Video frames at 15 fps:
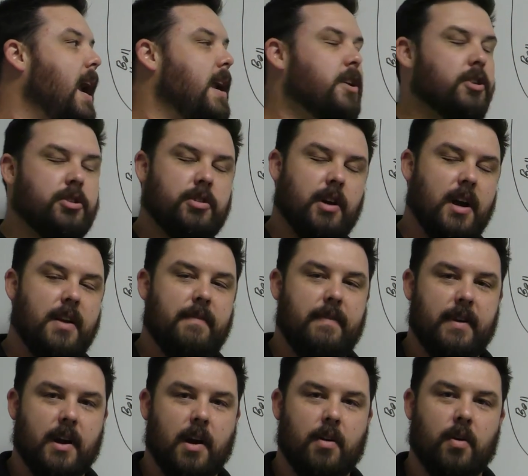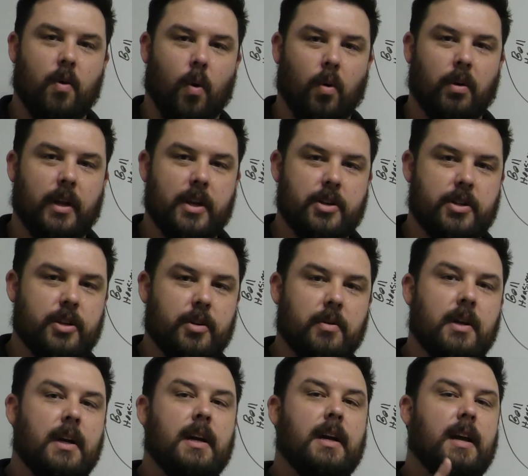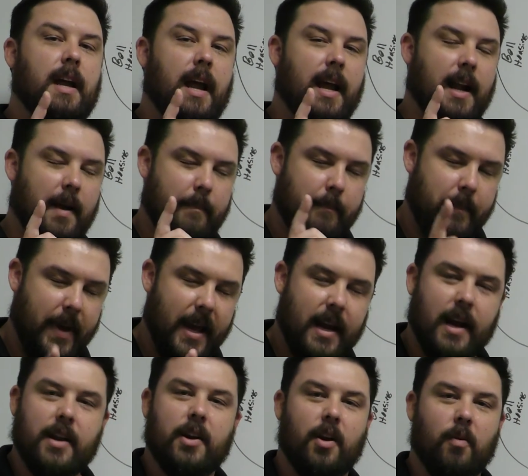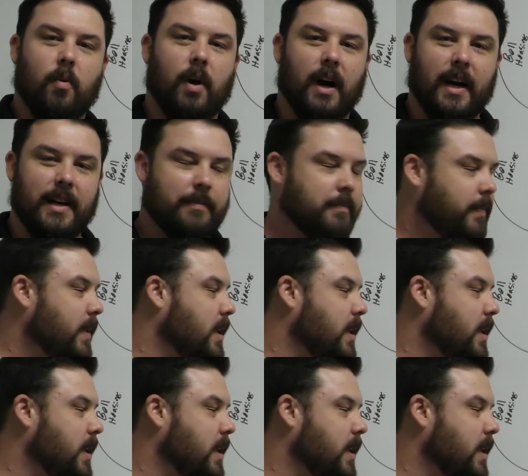and you're trying to figure out an oil issue, and I bet I know why.